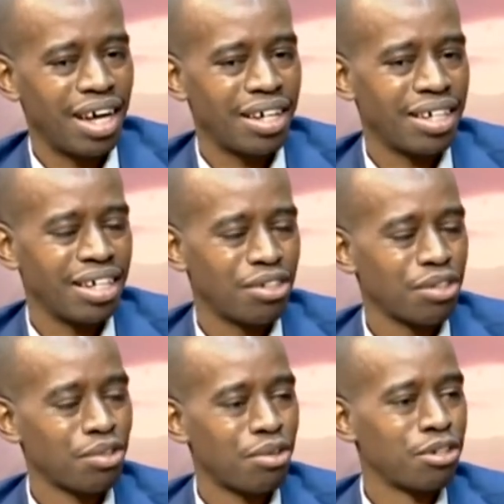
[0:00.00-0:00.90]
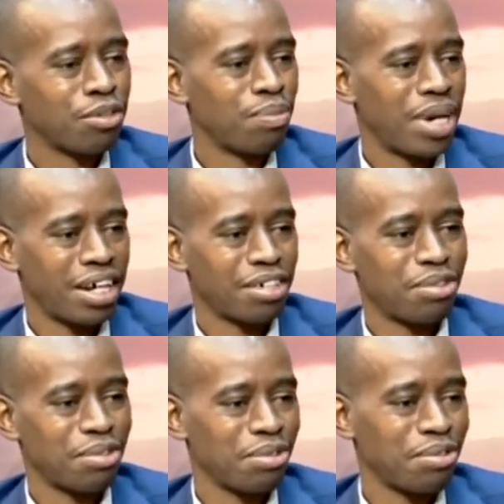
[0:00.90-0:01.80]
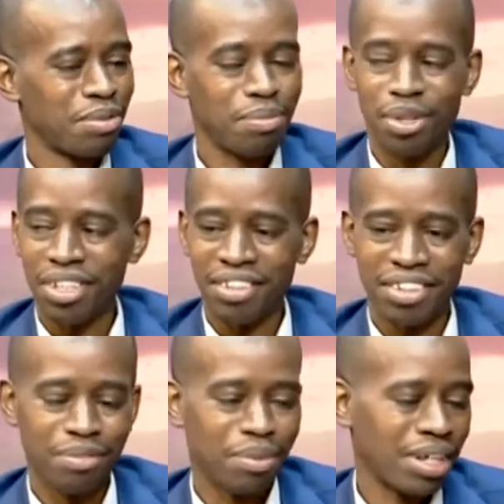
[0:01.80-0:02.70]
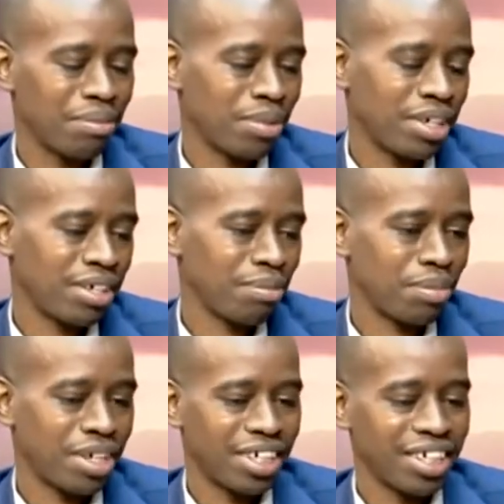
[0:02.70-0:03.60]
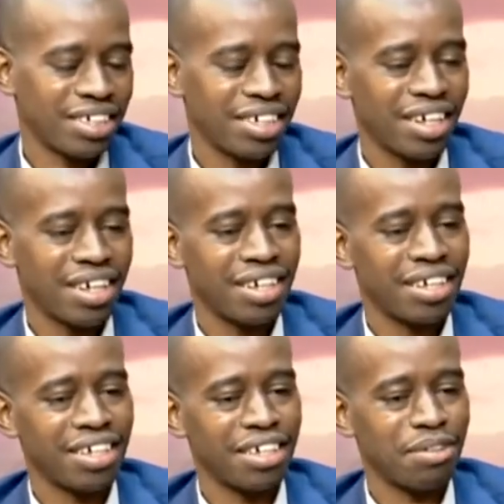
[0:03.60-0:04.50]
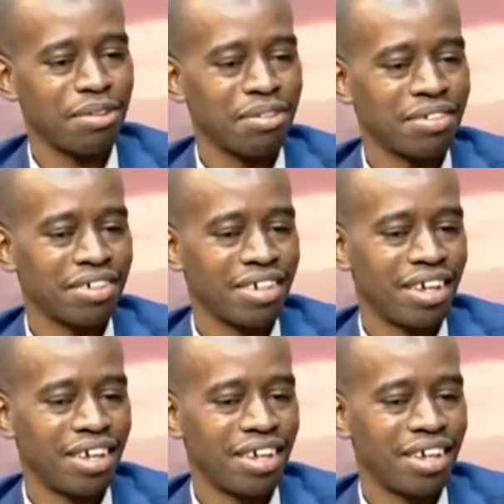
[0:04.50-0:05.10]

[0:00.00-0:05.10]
and this also goes back to the point raised by my panelist here, you know,